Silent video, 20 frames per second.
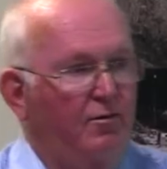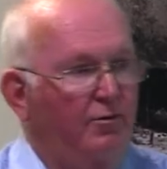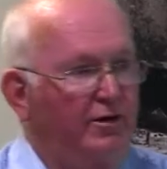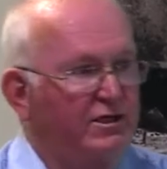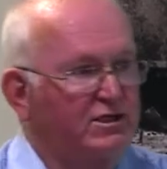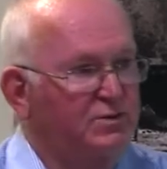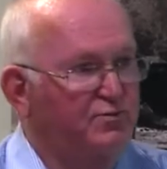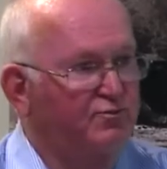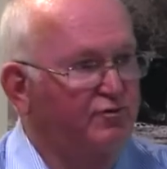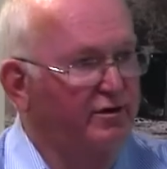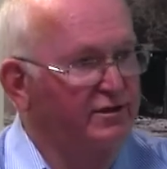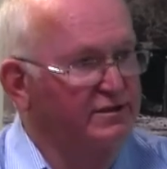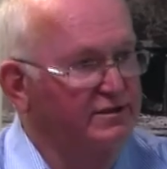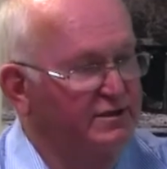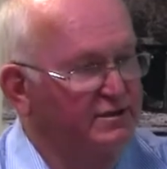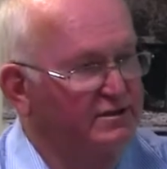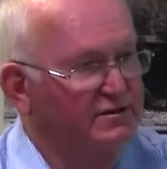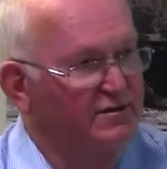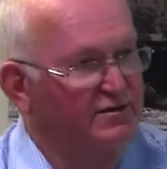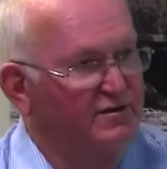Which
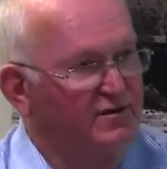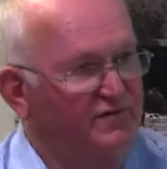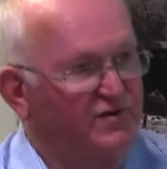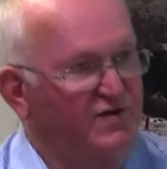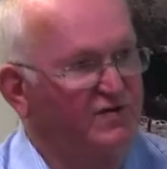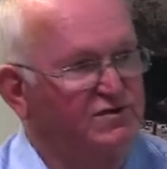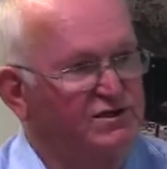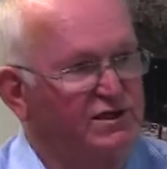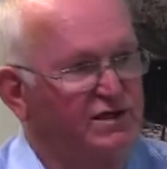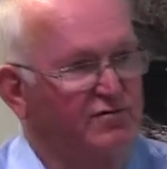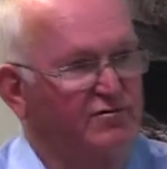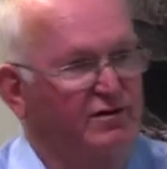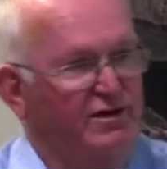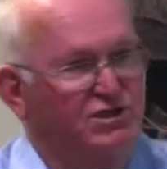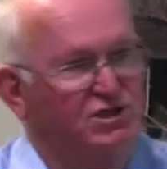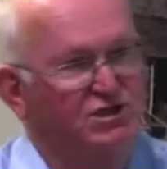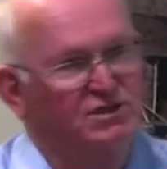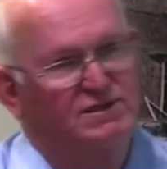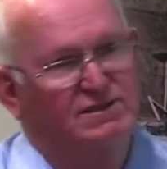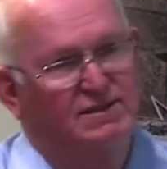brings you to the fifth
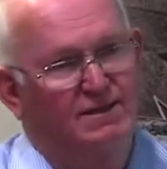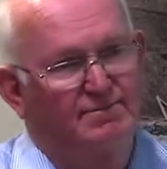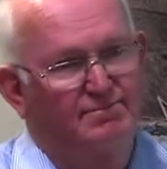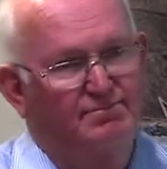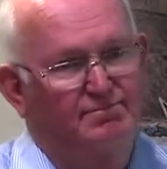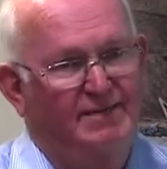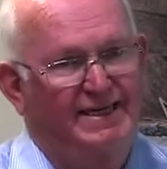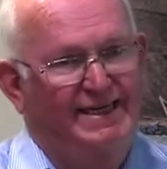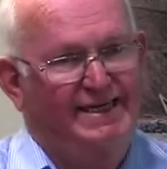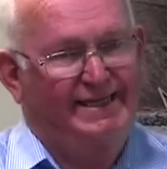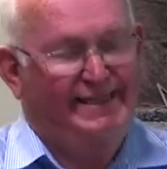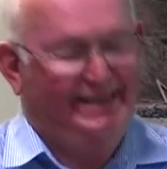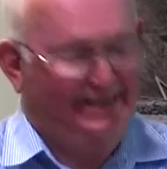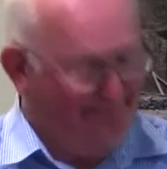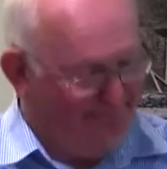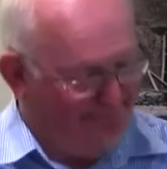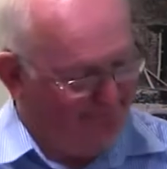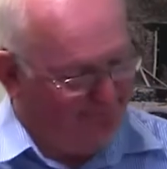generation, me.